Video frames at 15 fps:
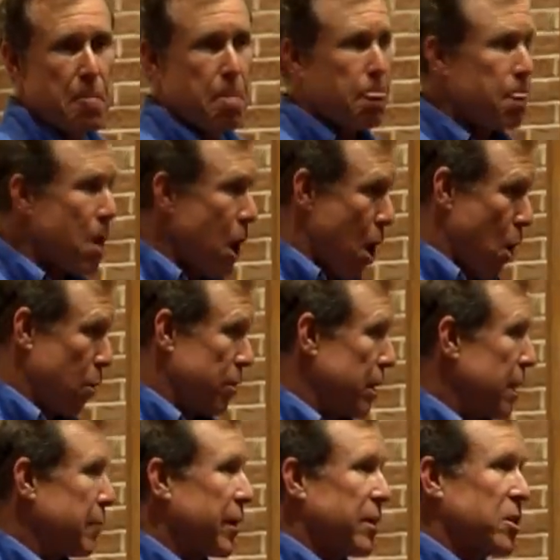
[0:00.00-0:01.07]
No,
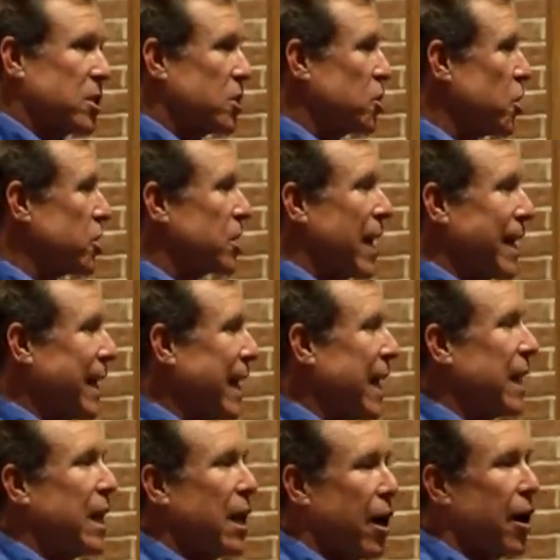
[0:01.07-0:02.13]
because it's just like
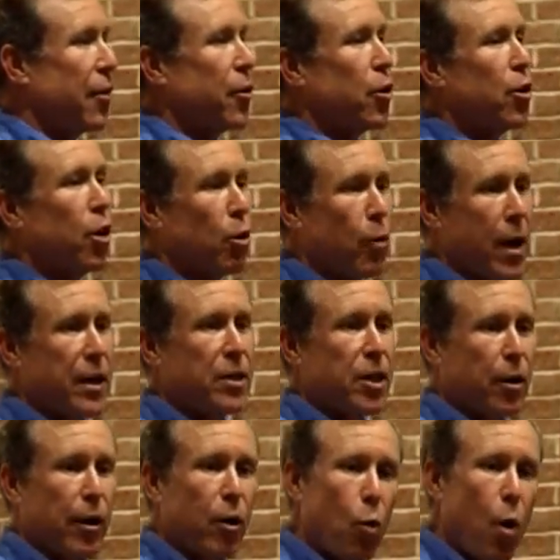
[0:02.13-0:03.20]
any other
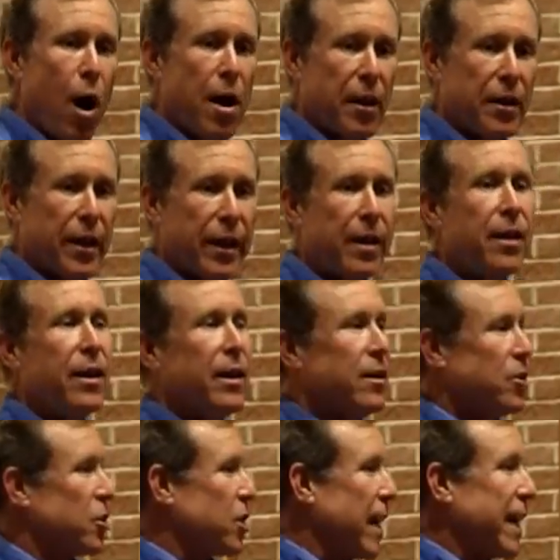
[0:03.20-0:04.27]
hereditary quality.
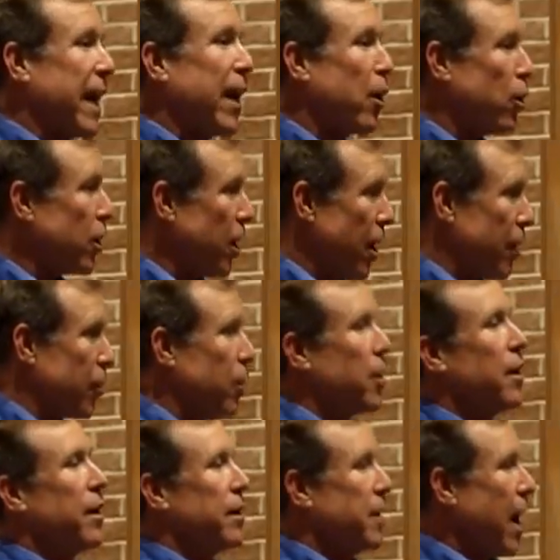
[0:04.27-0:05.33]
Just like hair color.
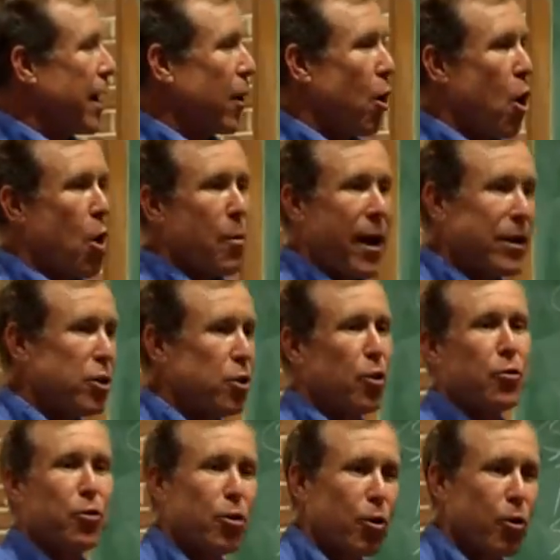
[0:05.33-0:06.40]
Not all my
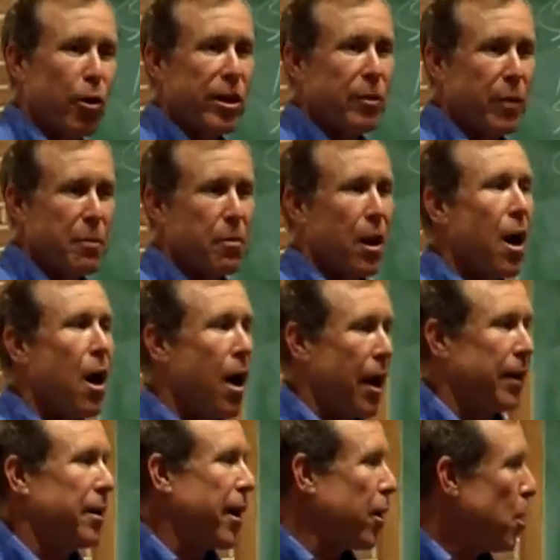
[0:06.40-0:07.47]
children are going to be
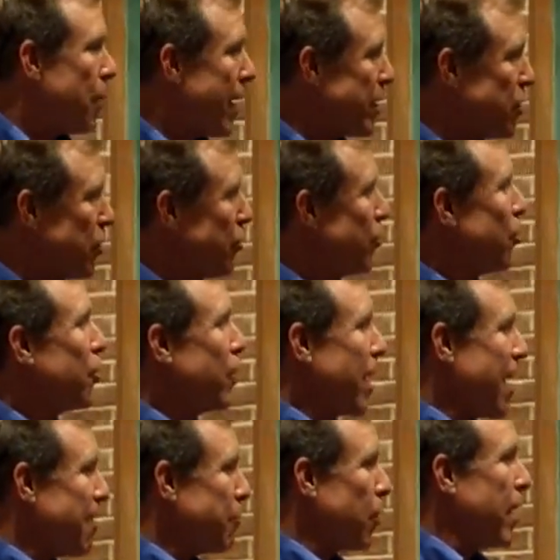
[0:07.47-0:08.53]
blonde. Not all my children are going to
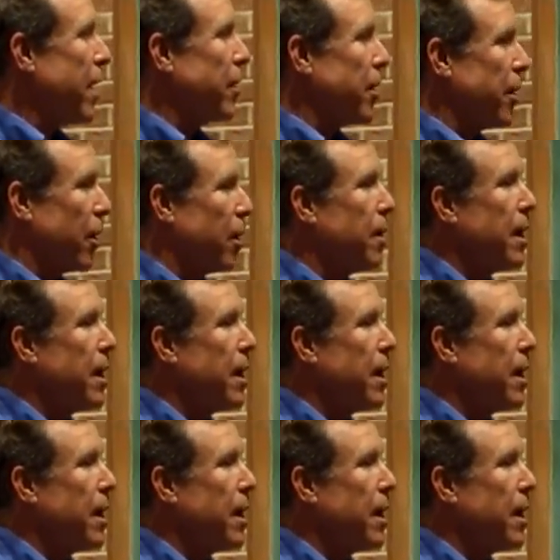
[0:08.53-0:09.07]
have brown hair.